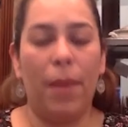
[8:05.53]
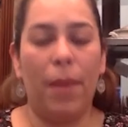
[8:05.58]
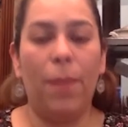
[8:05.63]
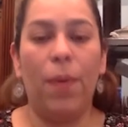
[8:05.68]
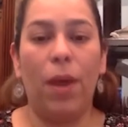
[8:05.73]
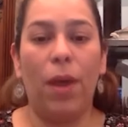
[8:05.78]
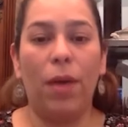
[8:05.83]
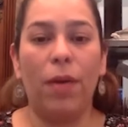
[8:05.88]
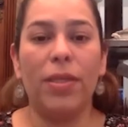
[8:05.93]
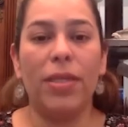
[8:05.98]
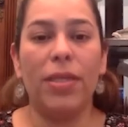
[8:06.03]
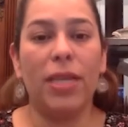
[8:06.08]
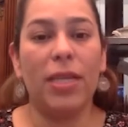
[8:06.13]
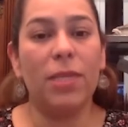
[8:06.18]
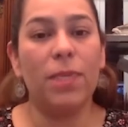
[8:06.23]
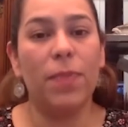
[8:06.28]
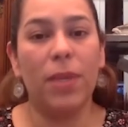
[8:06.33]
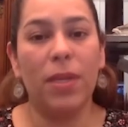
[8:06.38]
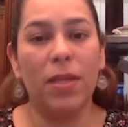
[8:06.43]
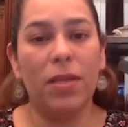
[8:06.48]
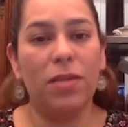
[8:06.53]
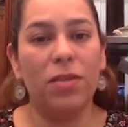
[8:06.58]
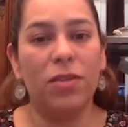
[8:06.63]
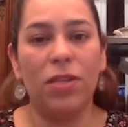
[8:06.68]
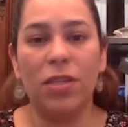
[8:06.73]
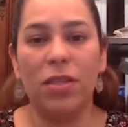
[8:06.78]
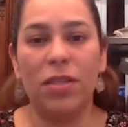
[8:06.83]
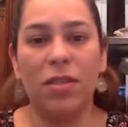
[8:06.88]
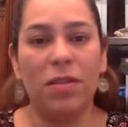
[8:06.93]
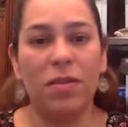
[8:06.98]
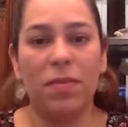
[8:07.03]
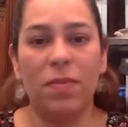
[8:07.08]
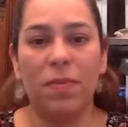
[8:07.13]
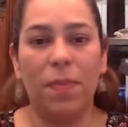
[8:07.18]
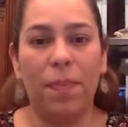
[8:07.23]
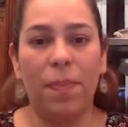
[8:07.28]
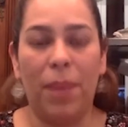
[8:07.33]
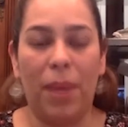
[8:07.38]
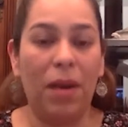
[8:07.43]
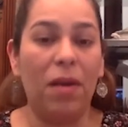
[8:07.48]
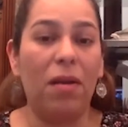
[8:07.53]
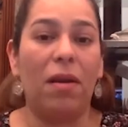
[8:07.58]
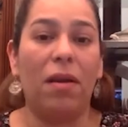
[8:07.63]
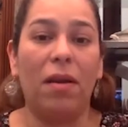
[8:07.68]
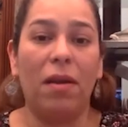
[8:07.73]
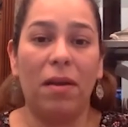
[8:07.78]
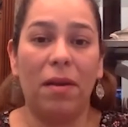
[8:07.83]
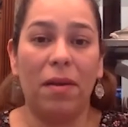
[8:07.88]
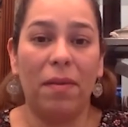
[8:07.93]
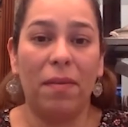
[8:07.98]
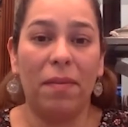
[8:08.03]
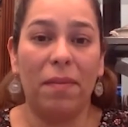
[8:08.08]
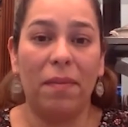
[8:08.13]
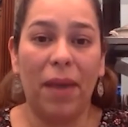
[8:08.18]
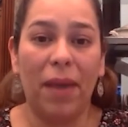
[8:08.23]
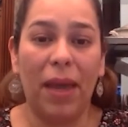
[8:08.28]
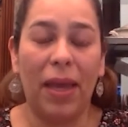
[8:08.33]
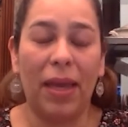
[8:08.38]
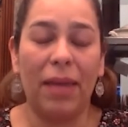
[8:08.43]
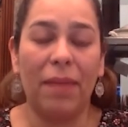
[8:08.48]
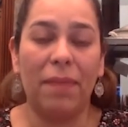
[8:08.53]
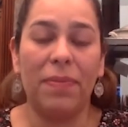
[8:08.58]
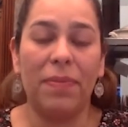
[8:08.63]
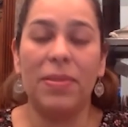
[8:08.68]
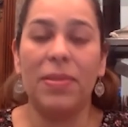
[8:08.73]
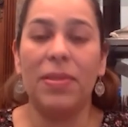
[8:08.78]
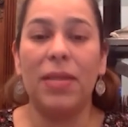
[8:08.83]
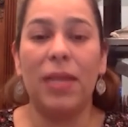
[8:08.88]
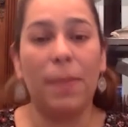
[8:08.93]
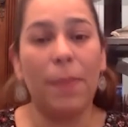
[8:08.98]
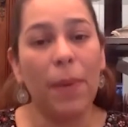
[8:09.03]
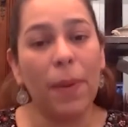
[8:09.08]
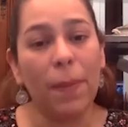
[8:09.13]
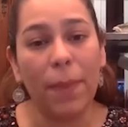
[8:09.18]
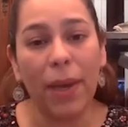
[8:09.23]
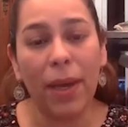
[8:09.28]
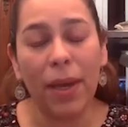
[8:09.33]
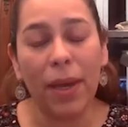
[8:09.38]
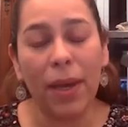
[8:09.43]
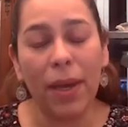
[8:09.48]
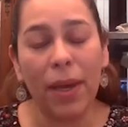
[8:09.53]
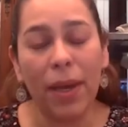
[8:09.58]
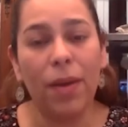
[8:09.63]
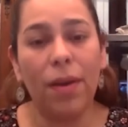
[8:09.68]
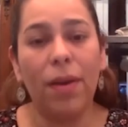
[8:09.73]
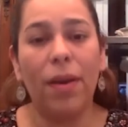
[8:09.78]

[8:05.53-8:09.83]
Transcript: progress has been just better. I'm sleeping better.